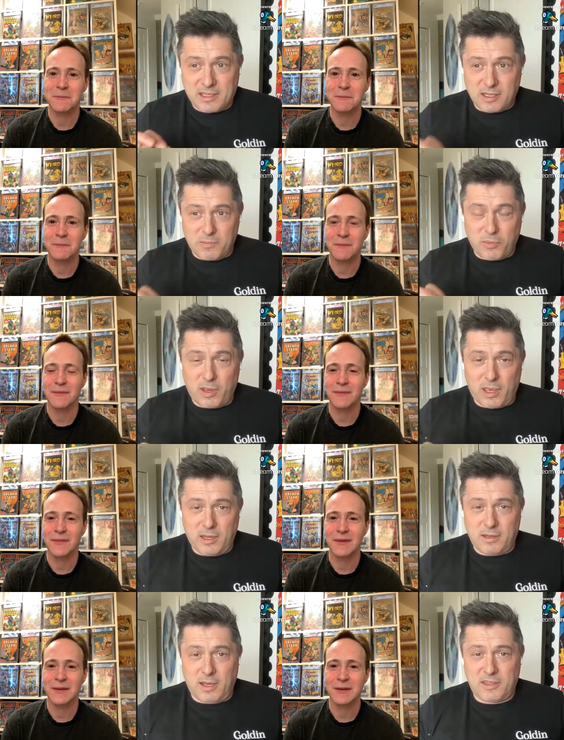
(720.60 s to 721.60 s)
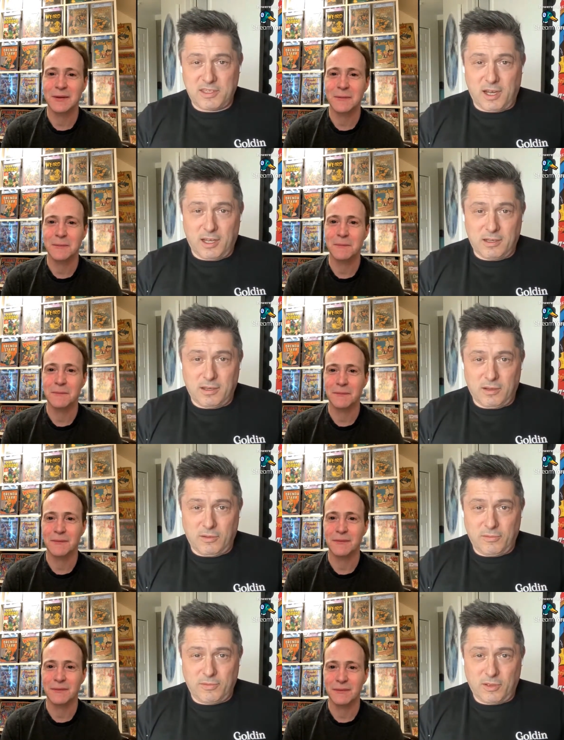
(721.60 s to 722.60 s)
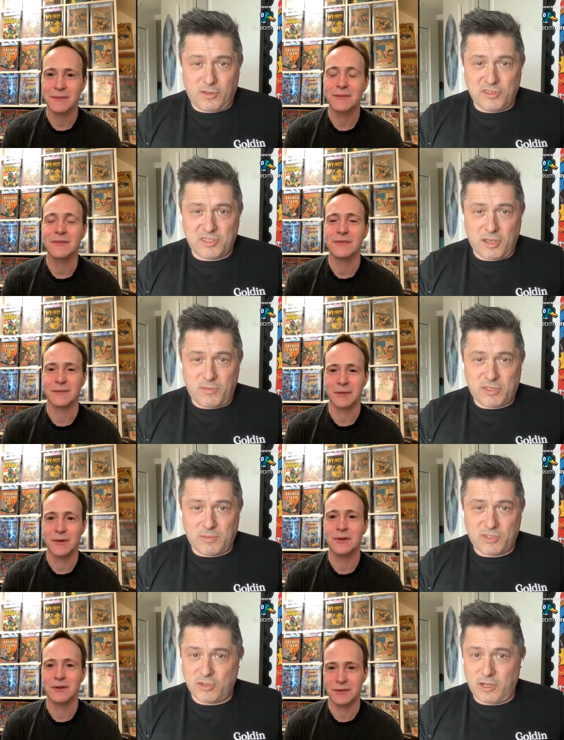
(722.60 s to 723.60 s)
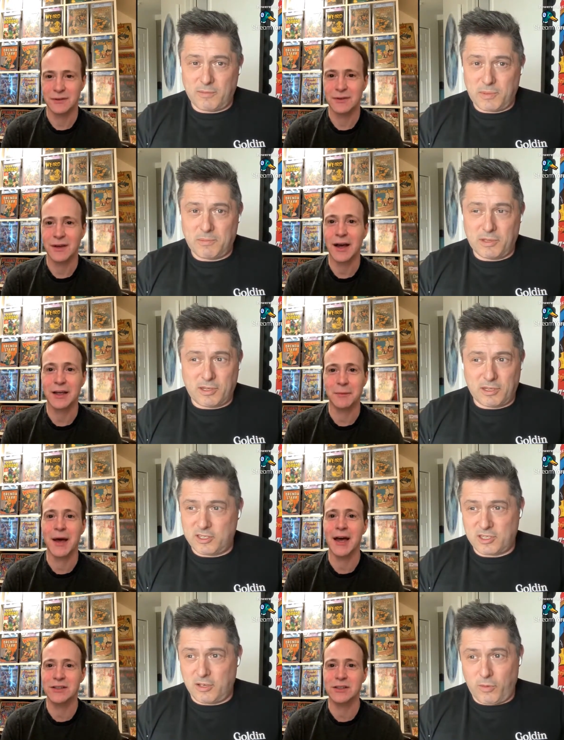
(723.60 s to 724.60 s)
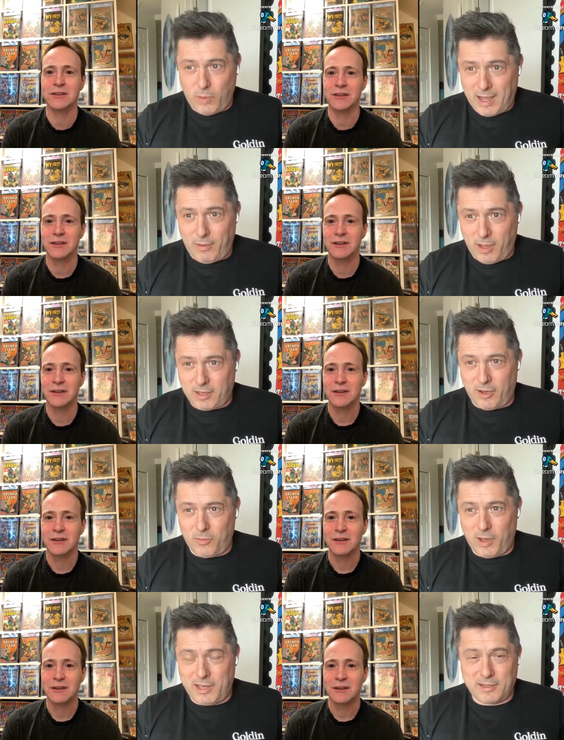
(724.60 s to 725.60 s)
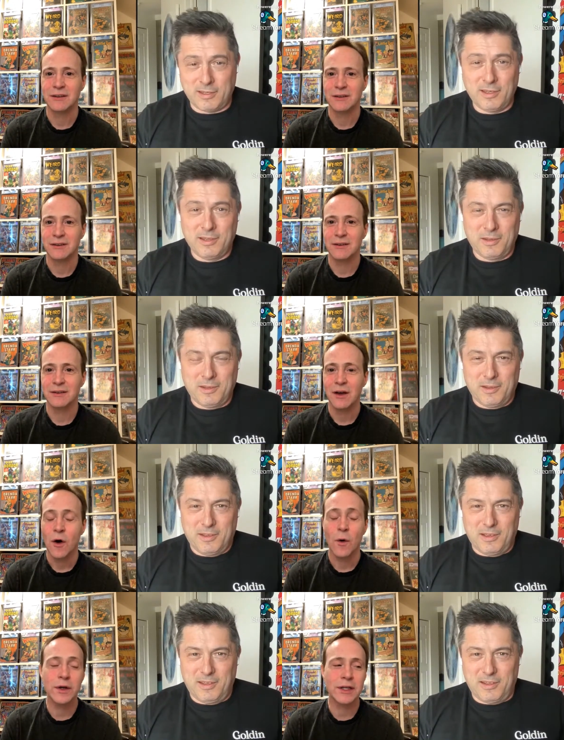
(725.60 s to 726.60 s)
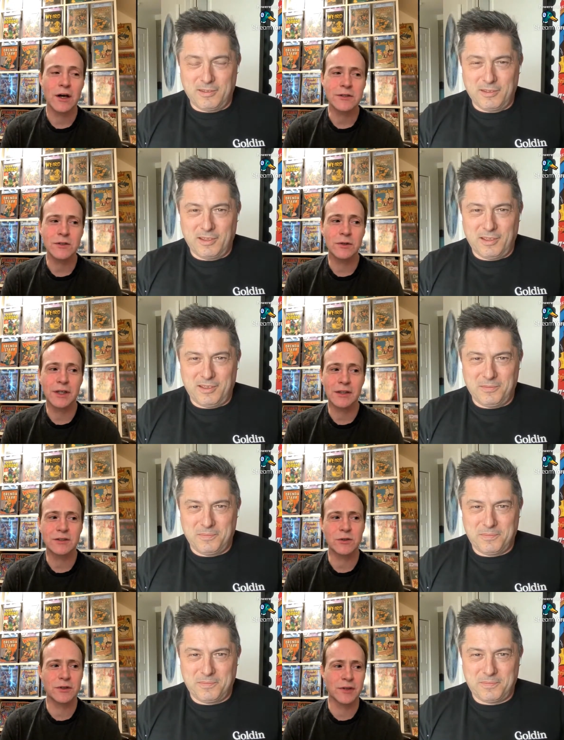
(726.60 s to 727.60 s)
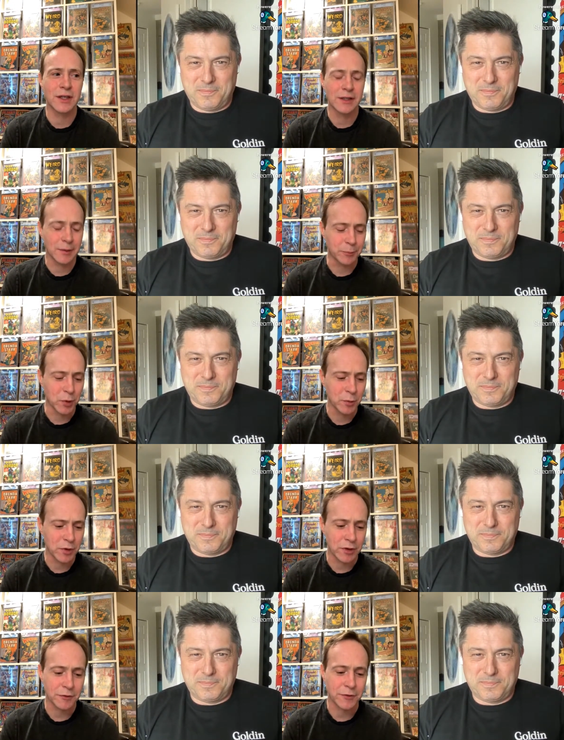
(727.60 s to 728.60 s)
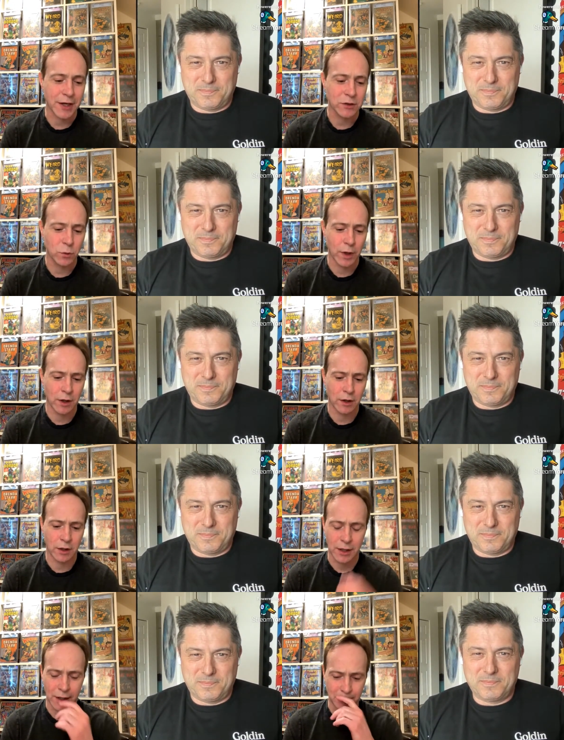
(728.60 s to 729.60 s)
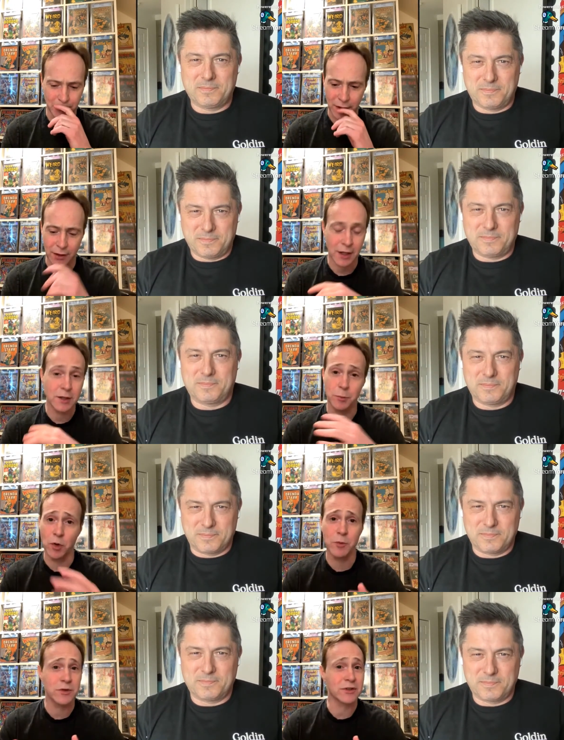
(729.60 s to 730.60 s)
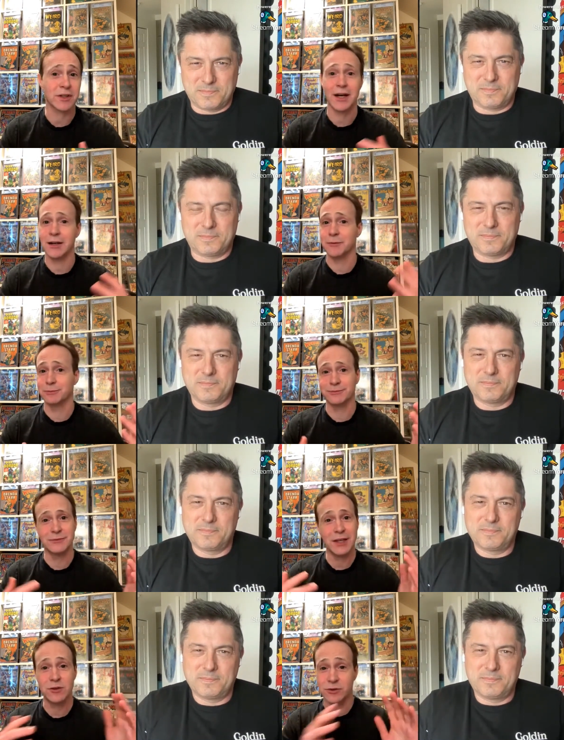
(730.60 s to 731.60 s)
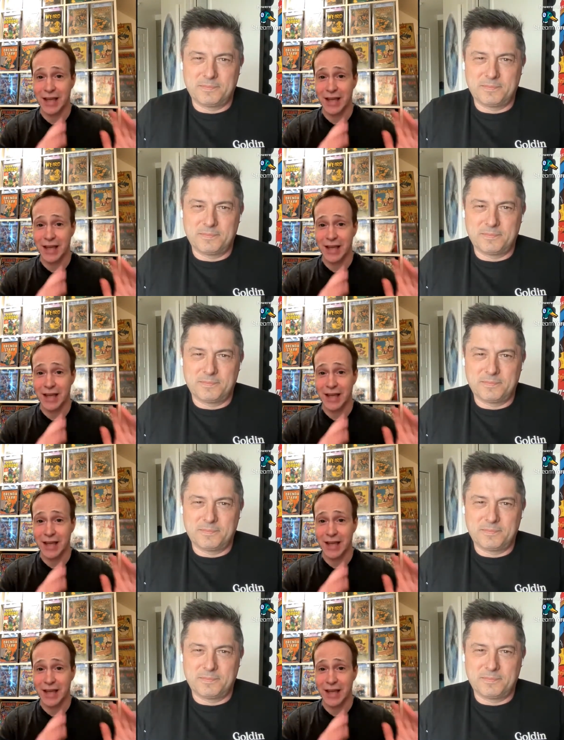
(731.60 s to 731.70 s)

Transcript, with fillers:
Speaker 1: is going to bring in a ton of consignments i'm sure like people I can imagine. Go, wow i can't wait
Speaker 2: well, and, and um, also you uh, get sort of the the boomer effect where um, a lot of the boomers are kind of either